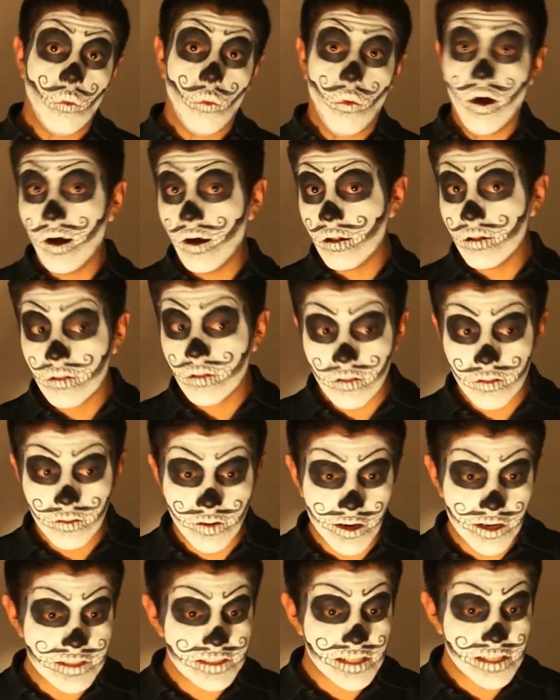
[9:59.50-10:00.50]
Well,
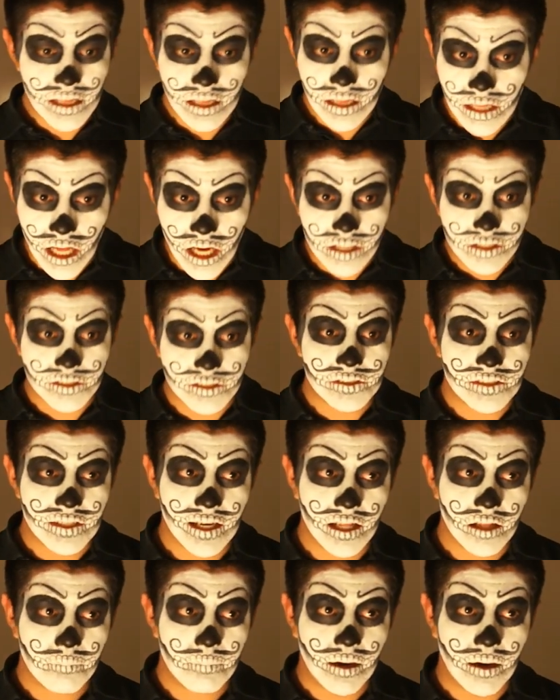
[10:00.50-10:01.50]
there's a lot to
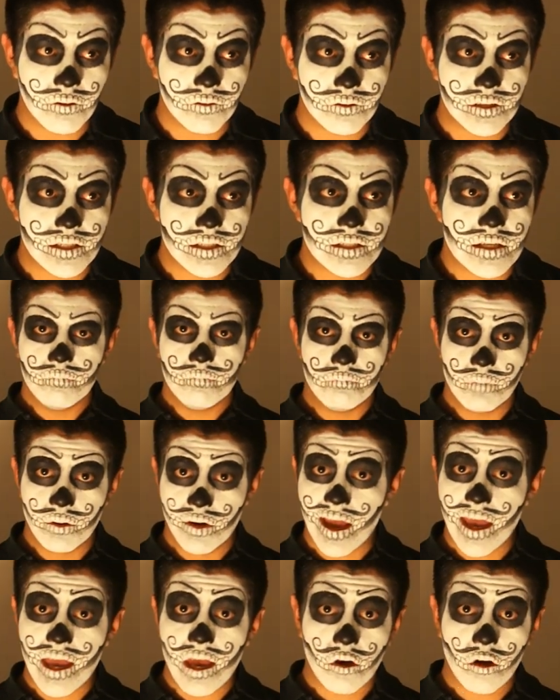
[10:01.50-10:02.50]
tell about this, but
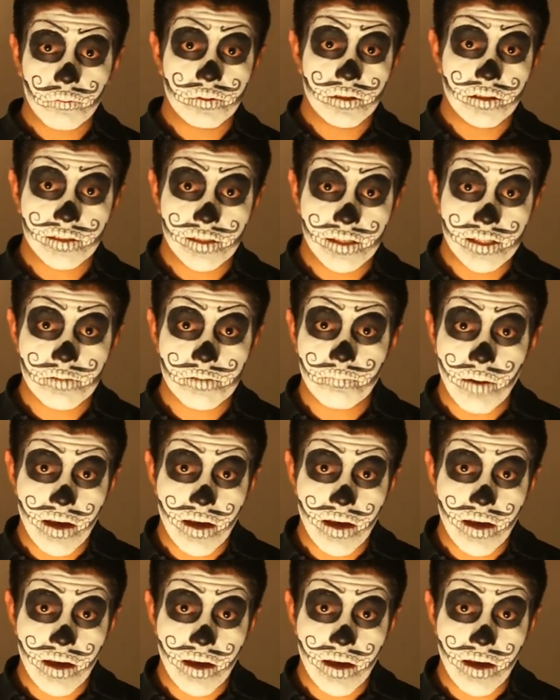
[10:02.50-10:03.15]
I hope that this